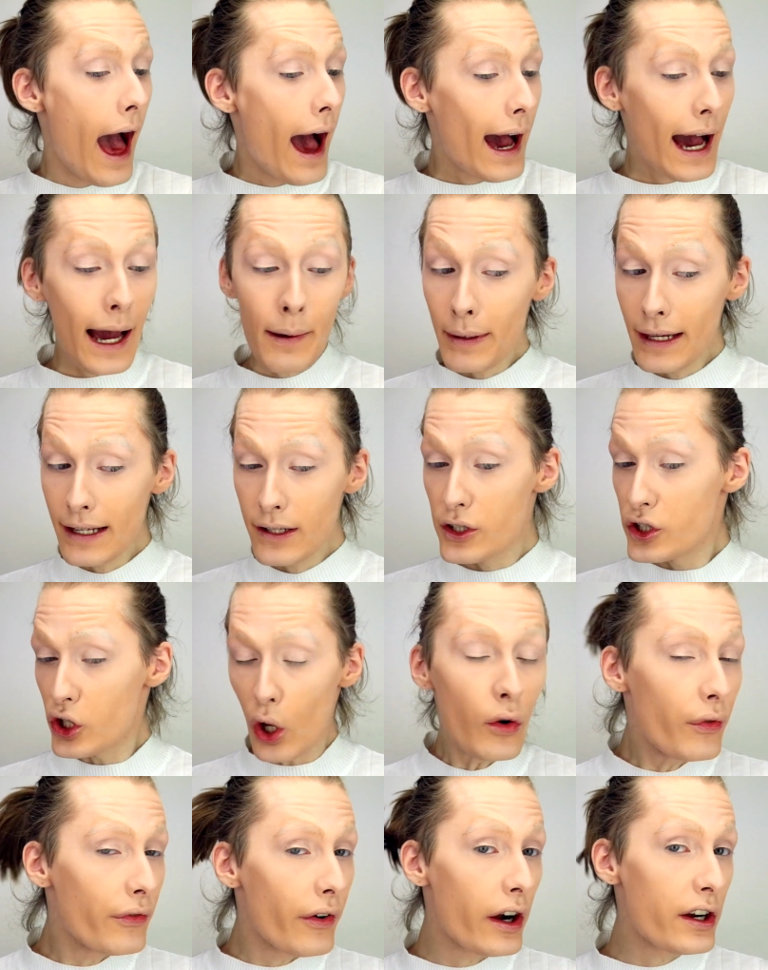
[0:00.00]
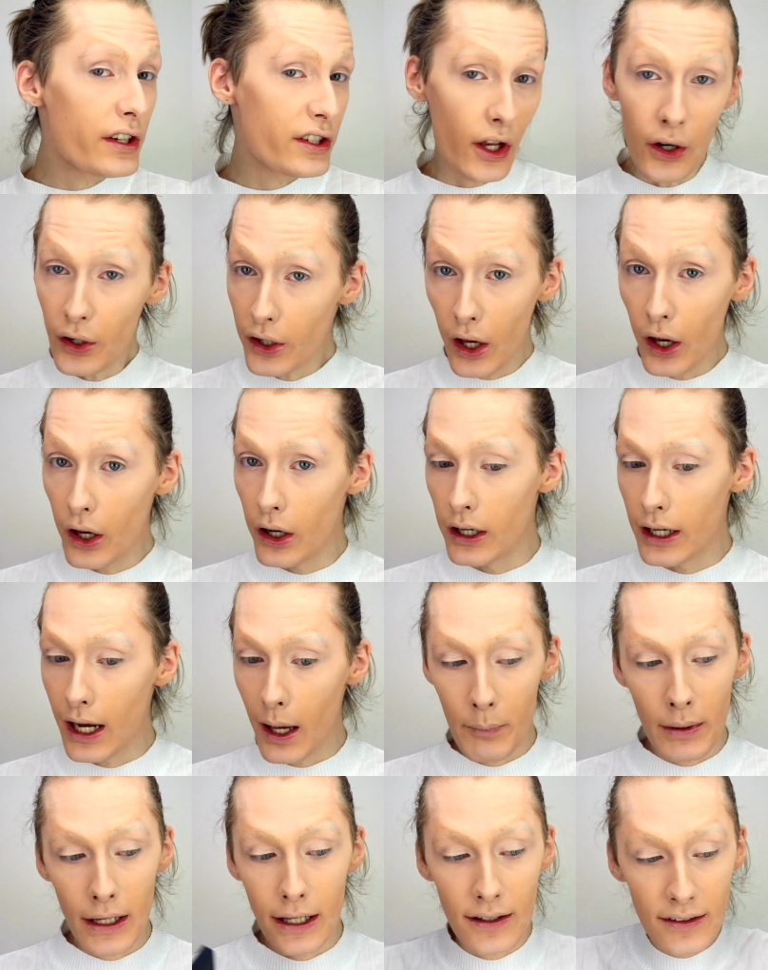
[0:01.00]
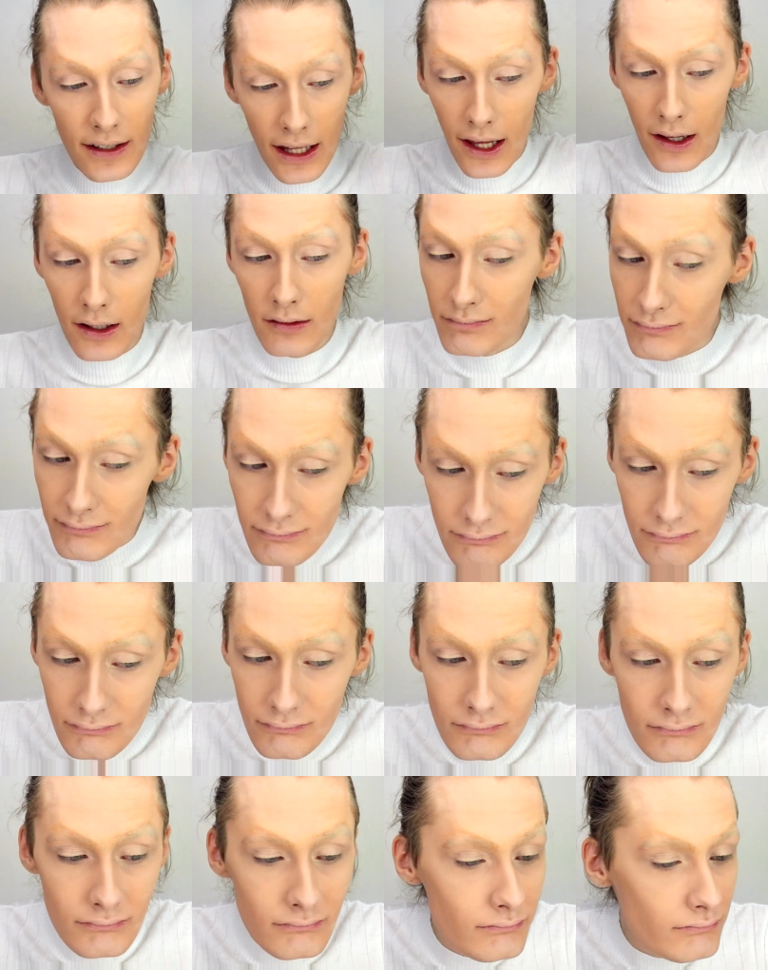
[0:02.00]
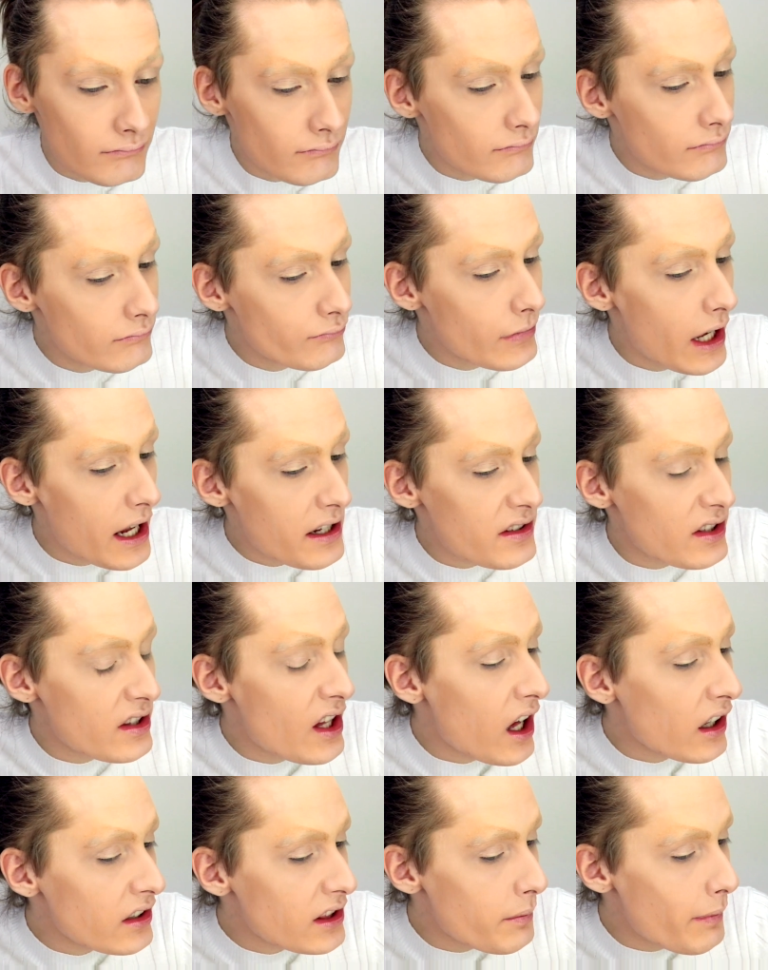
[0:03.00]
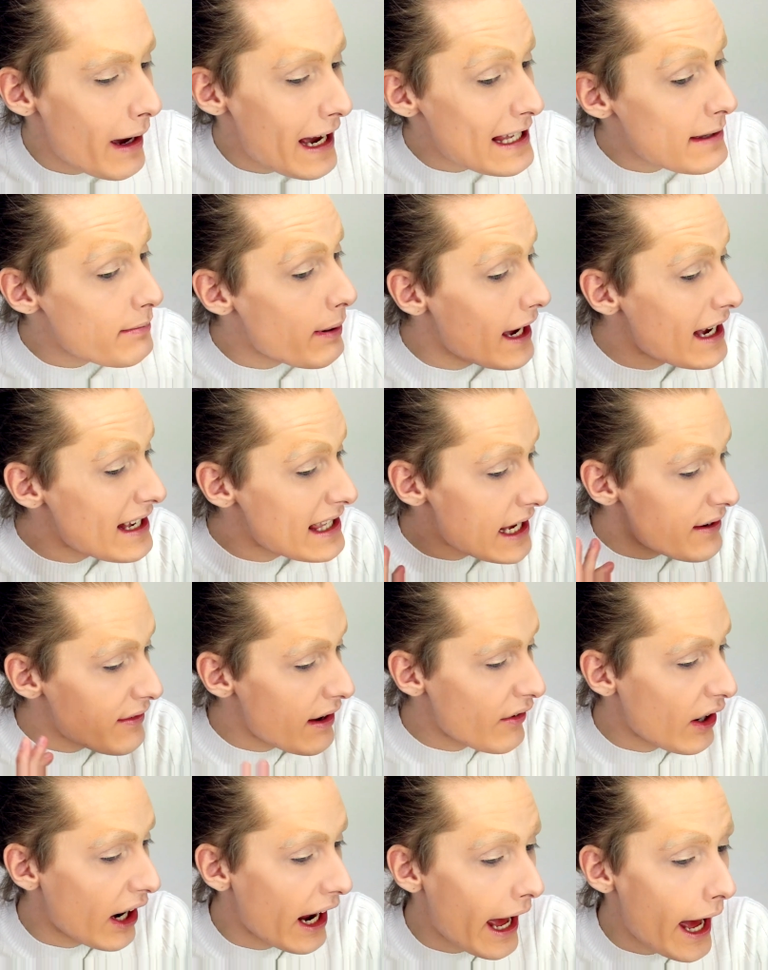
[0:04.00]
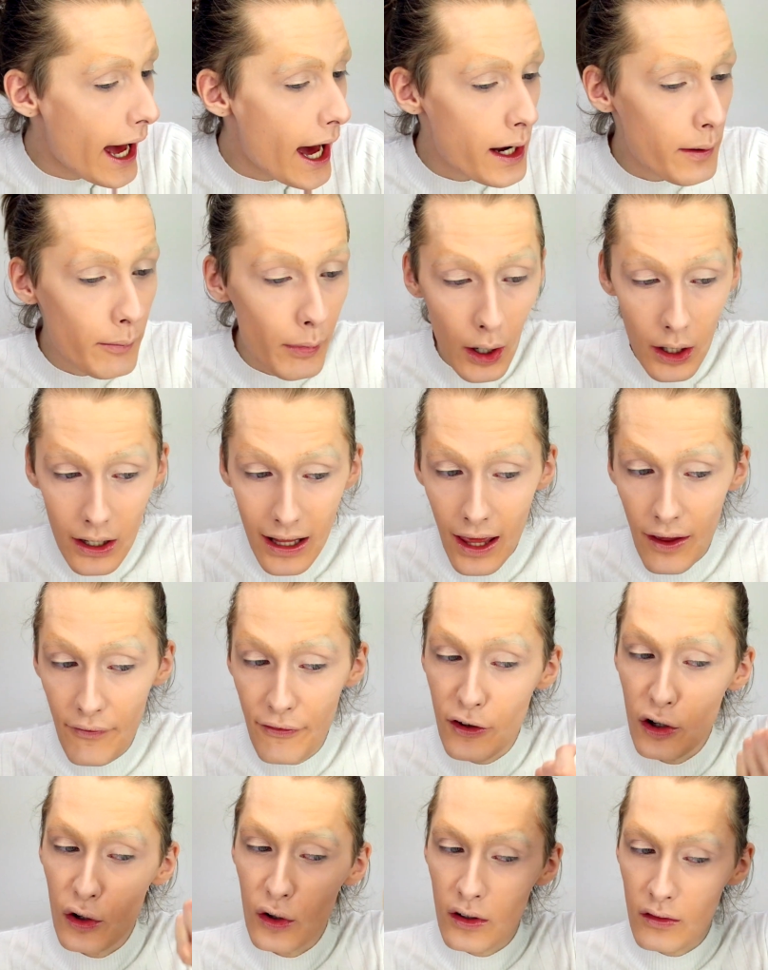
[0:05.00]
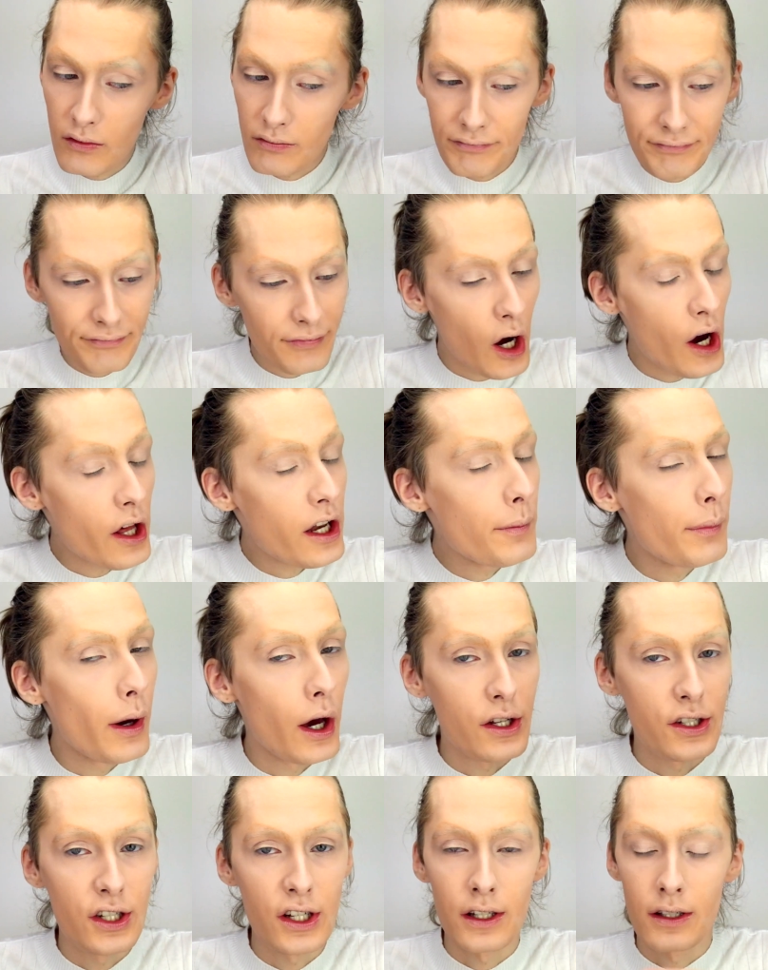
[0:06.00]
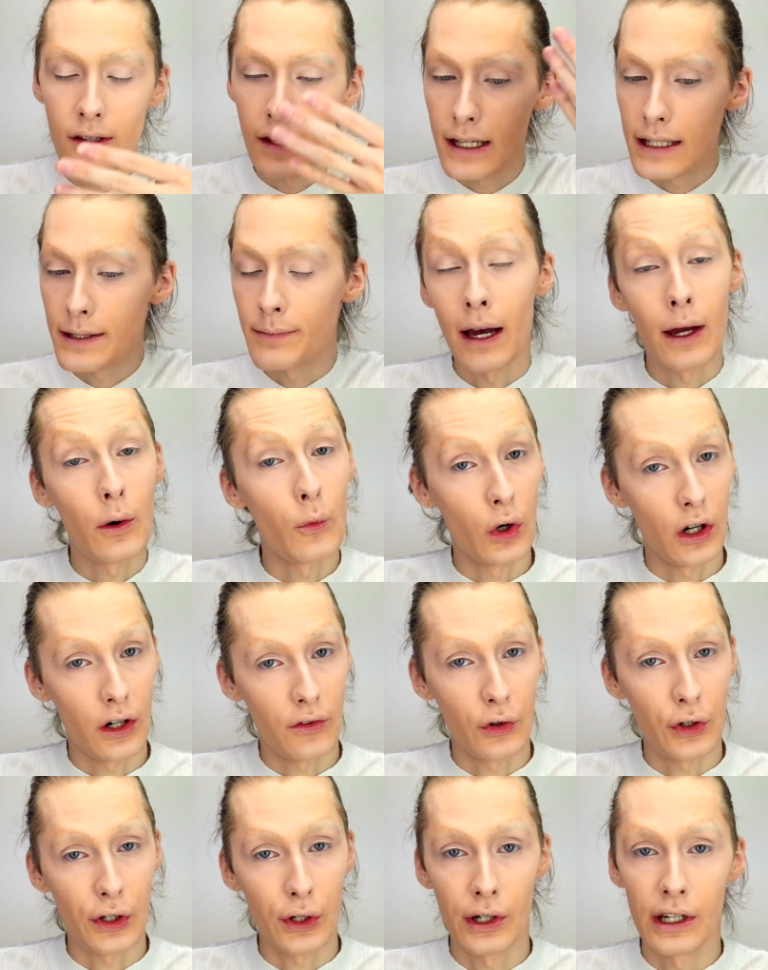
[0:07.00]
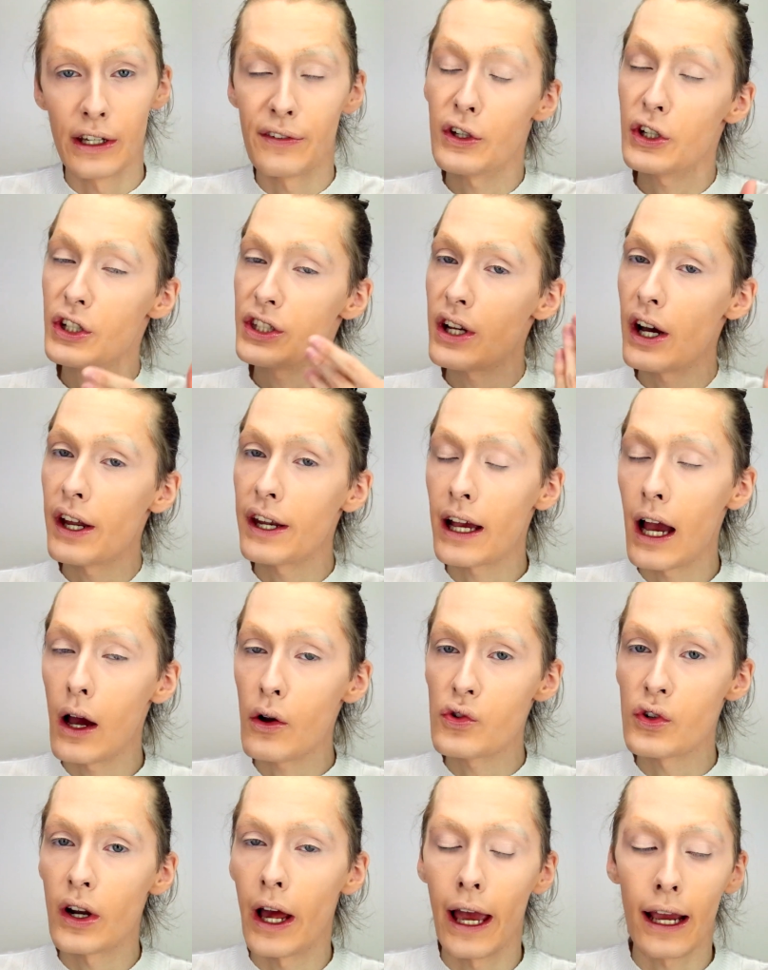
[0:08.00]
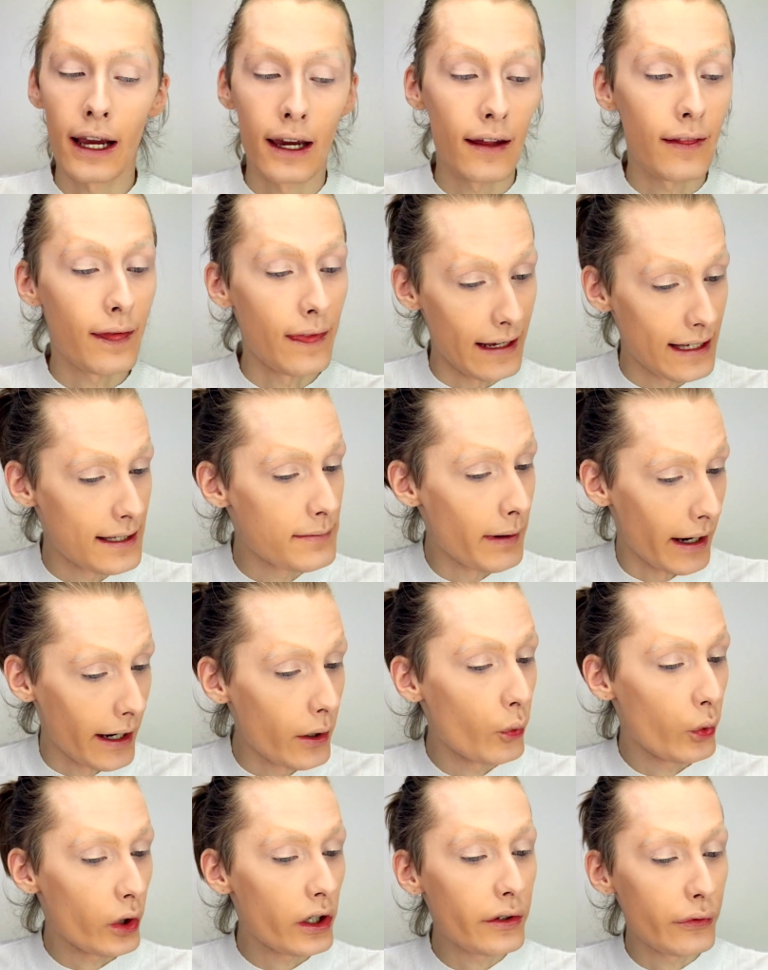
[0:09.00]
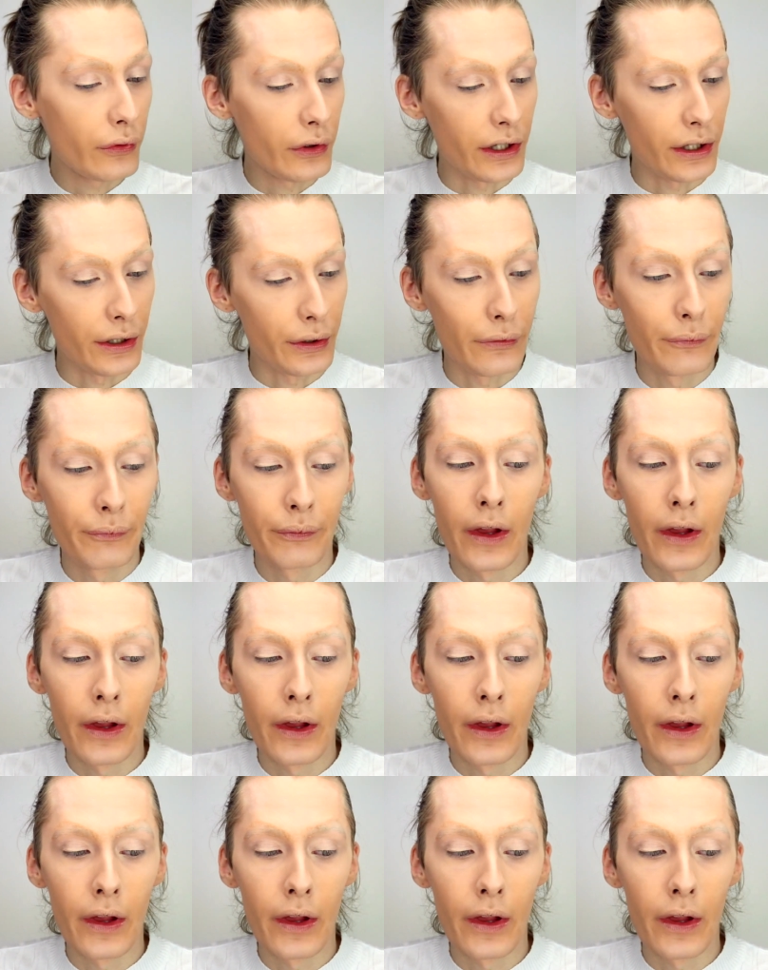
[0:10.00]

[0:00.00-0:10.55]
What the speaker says: I mean, so far so good. I mean, it's not the best base I've ever had, but if you're on a budget, this might work for you. If you're starting out drag, this might work for you.